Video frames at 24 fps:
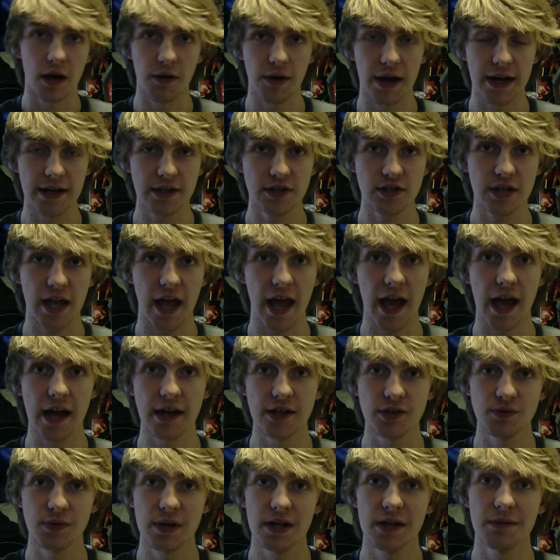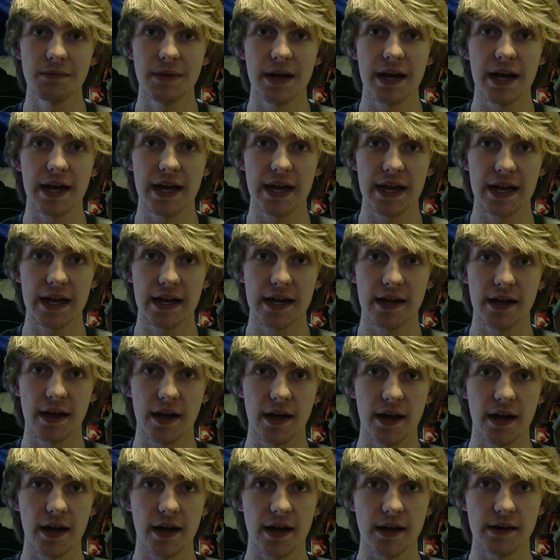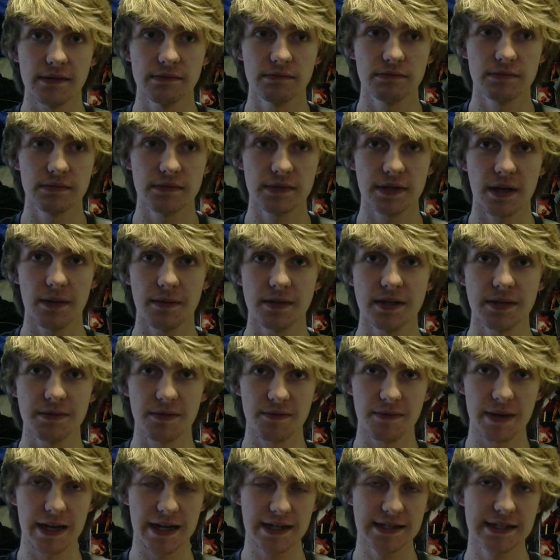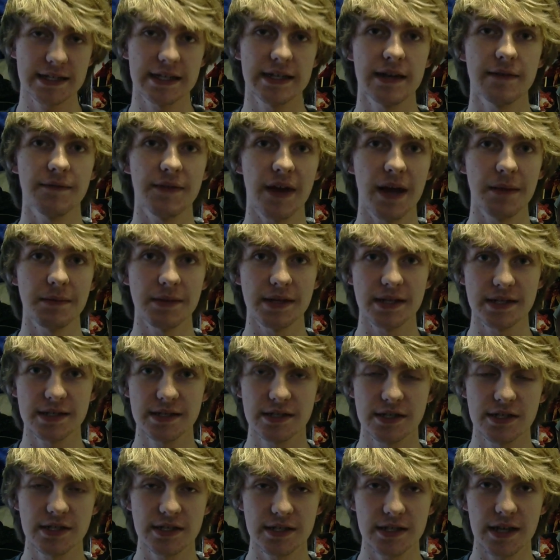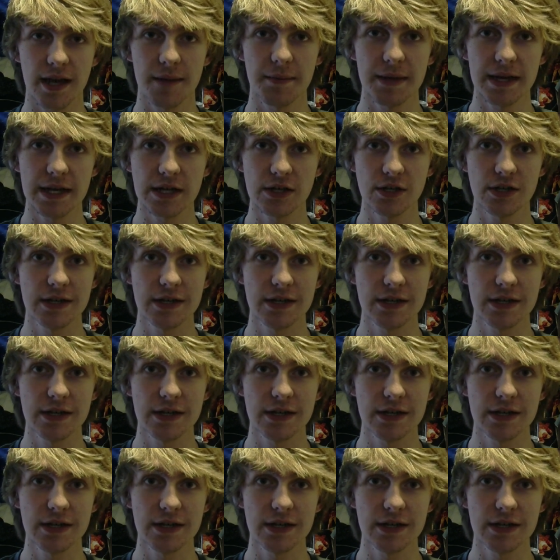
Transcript: Alright, and as well my... Uh, some of my extended family is just coming